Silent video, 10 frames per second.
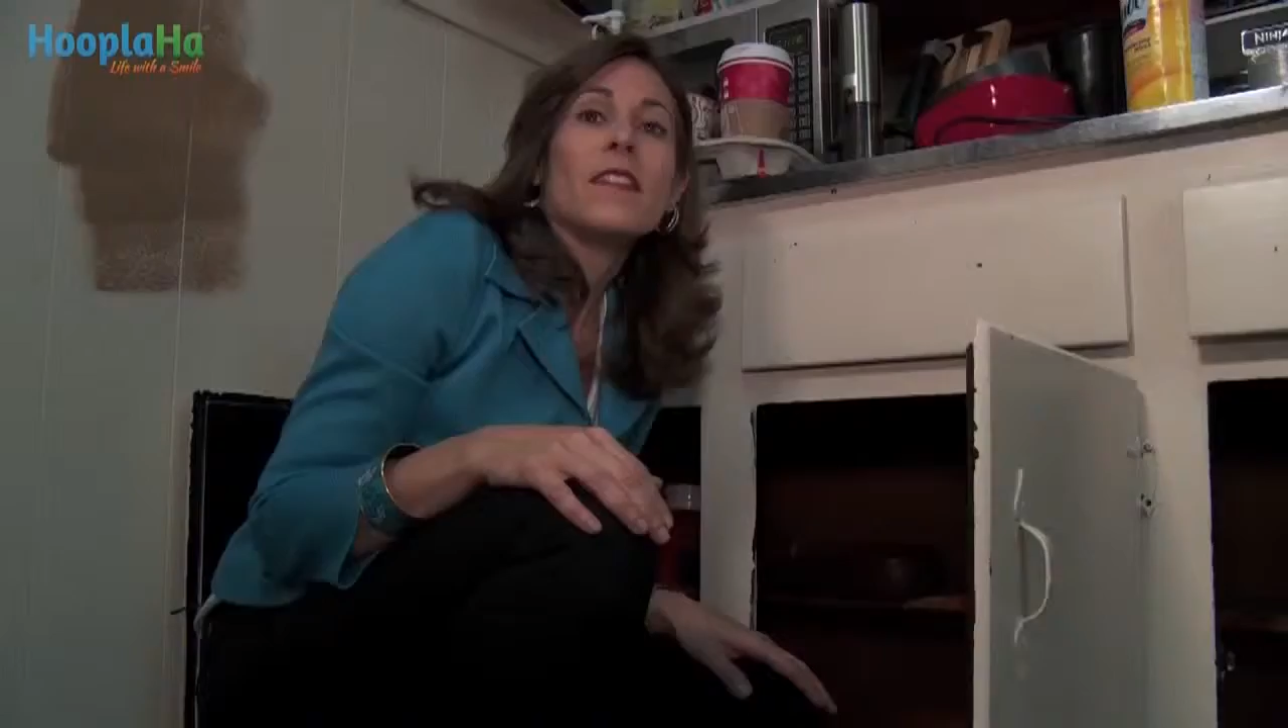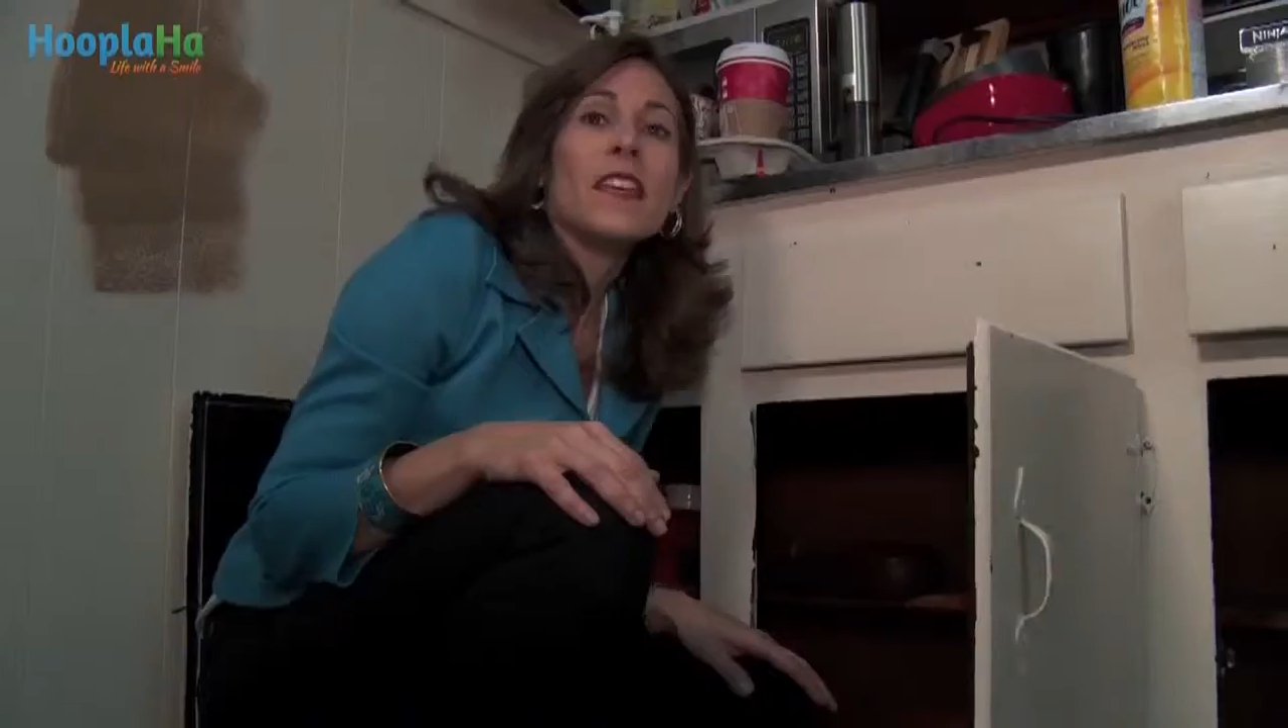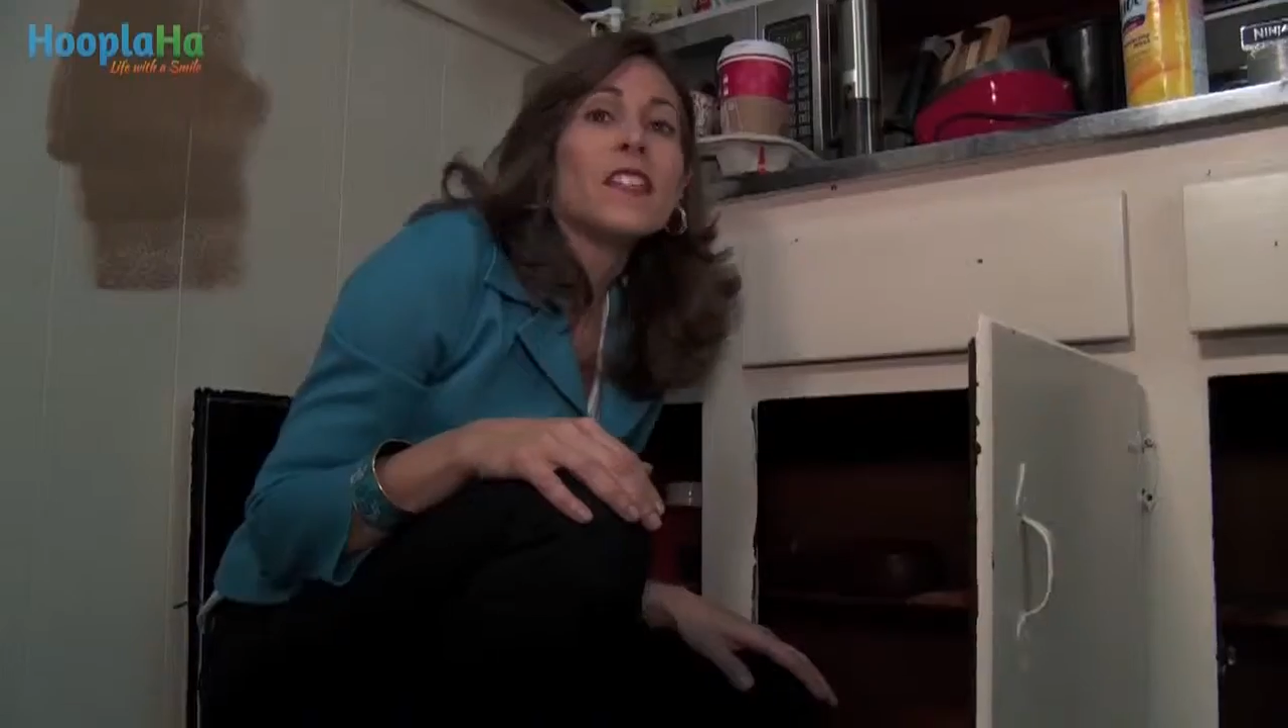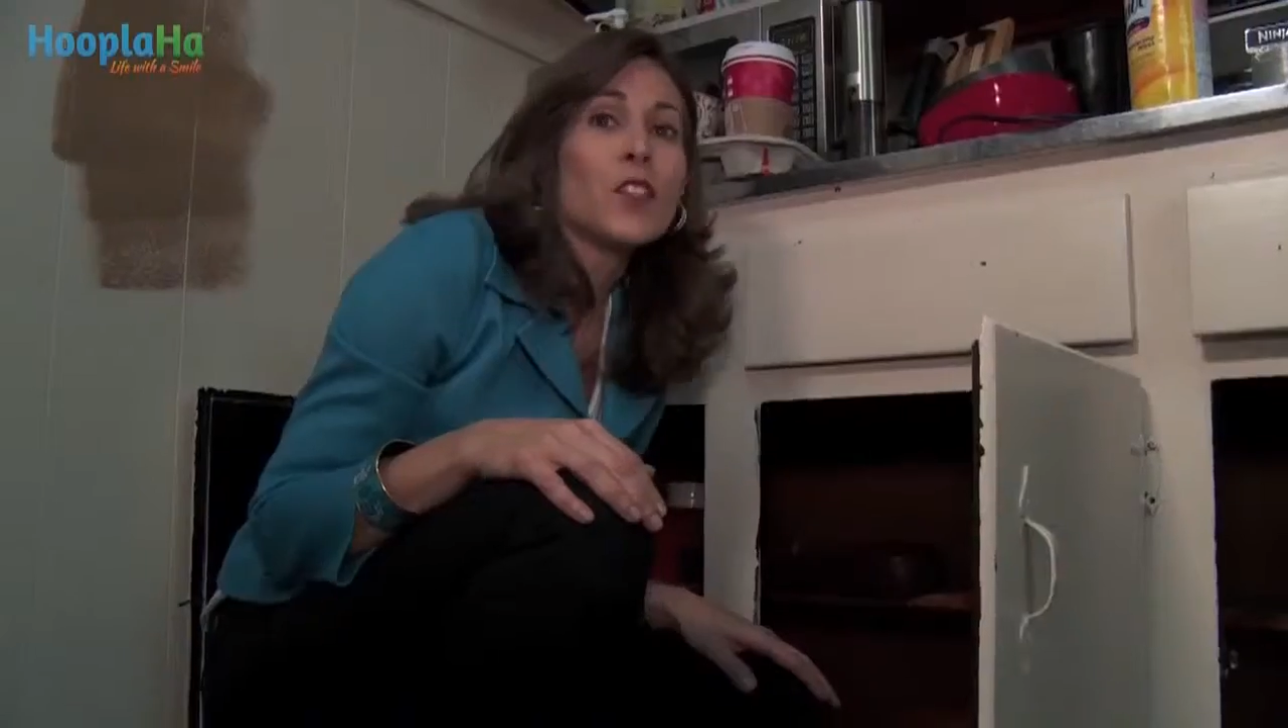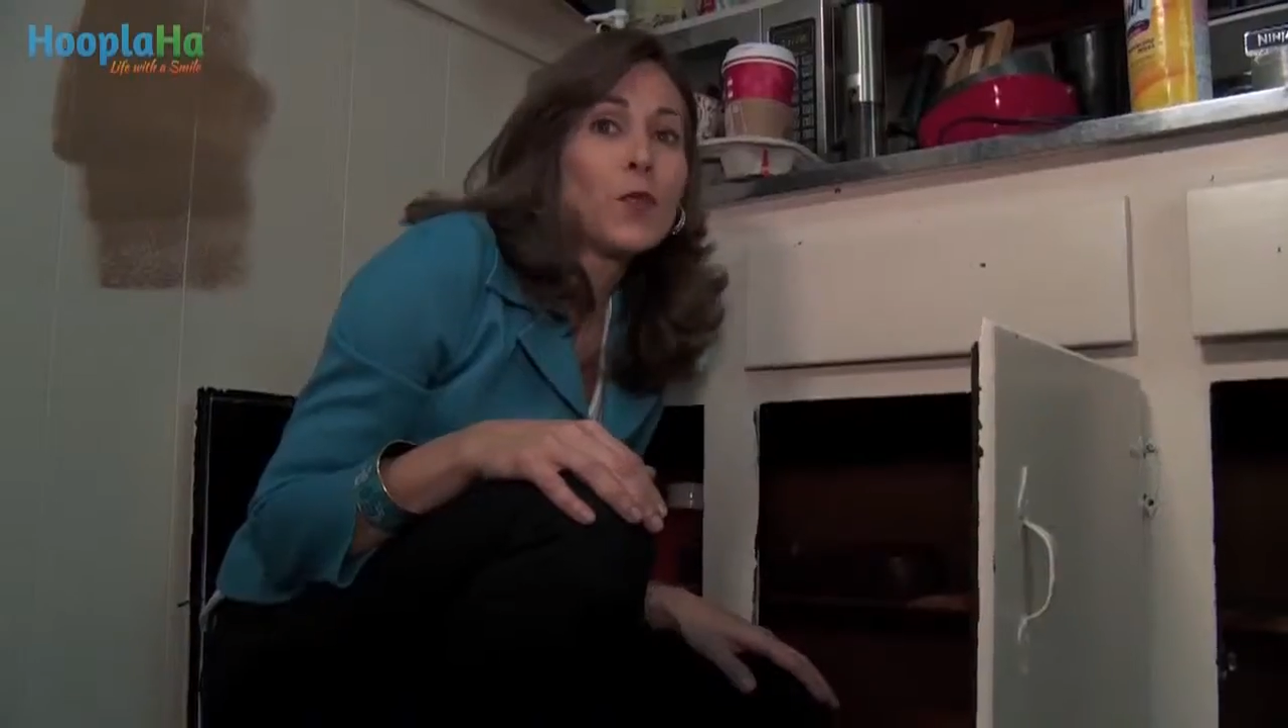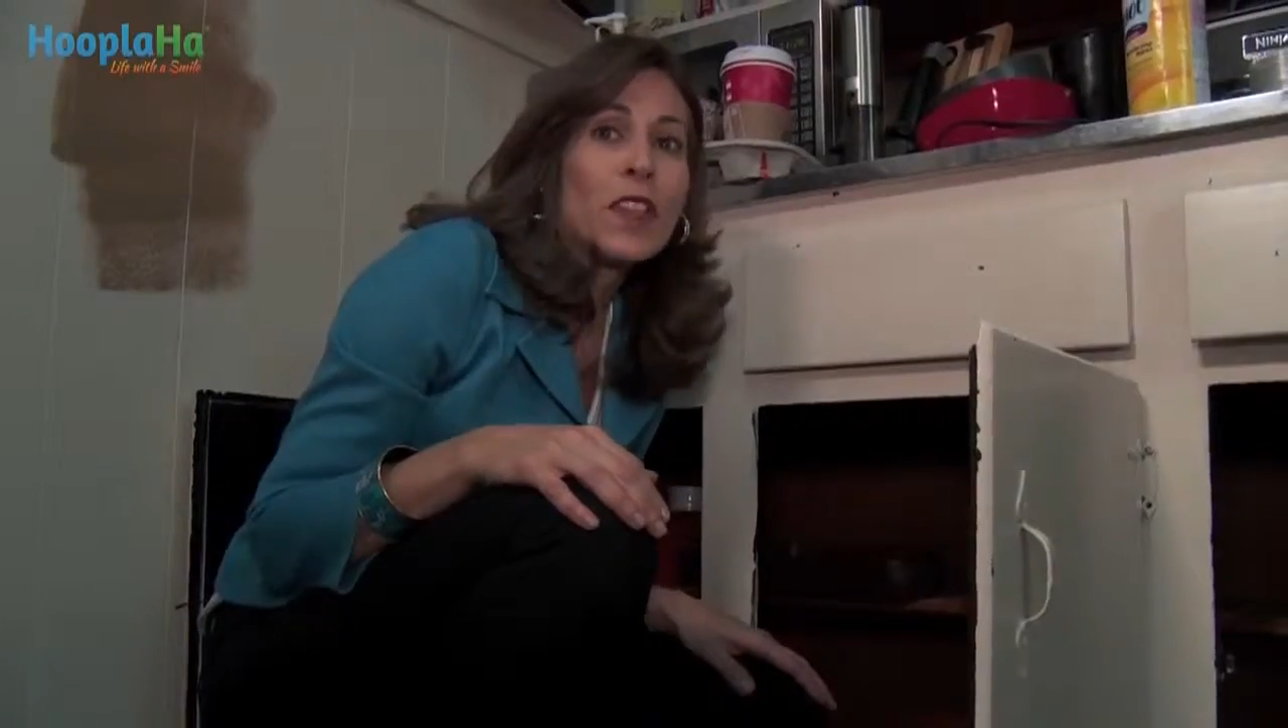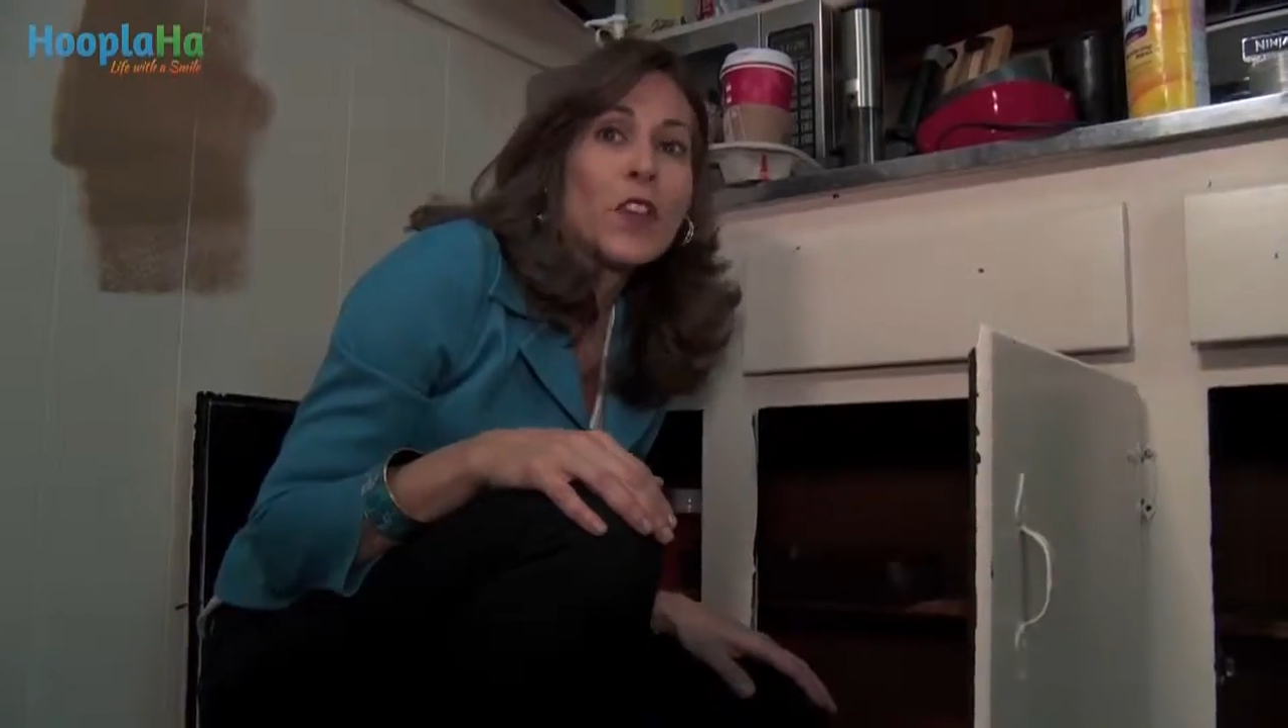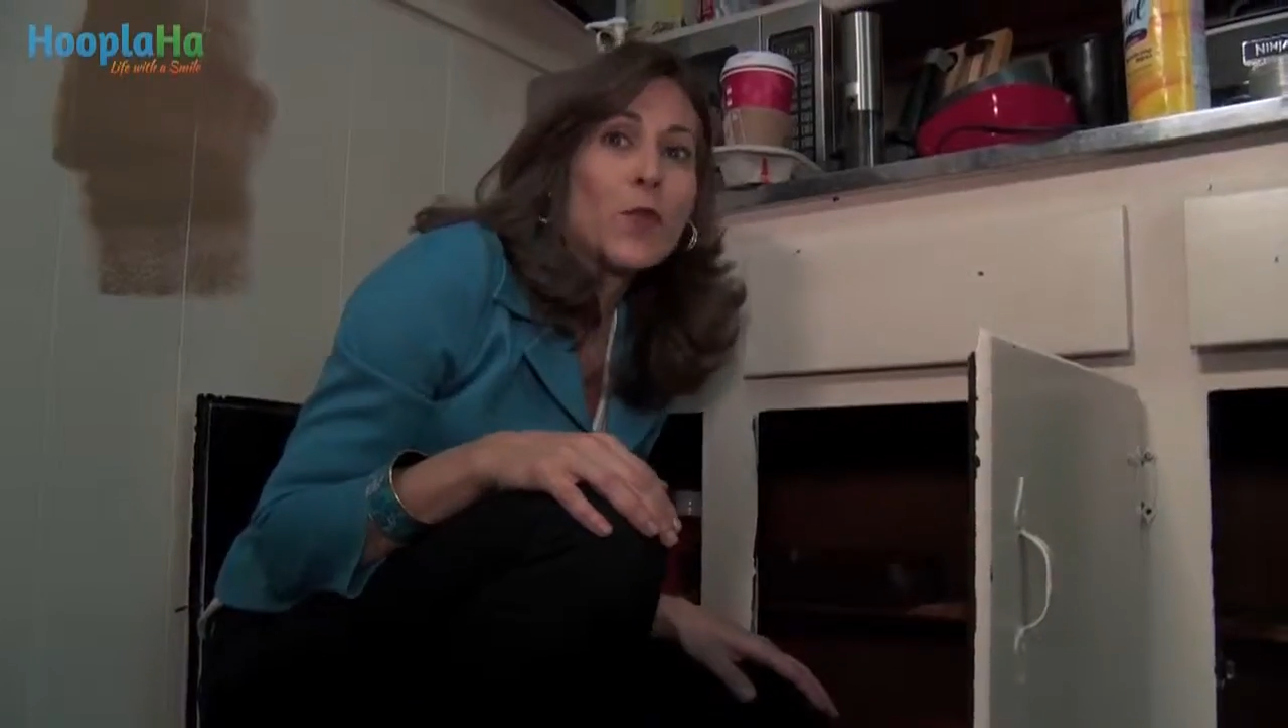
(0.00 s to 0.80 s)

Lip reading: This is really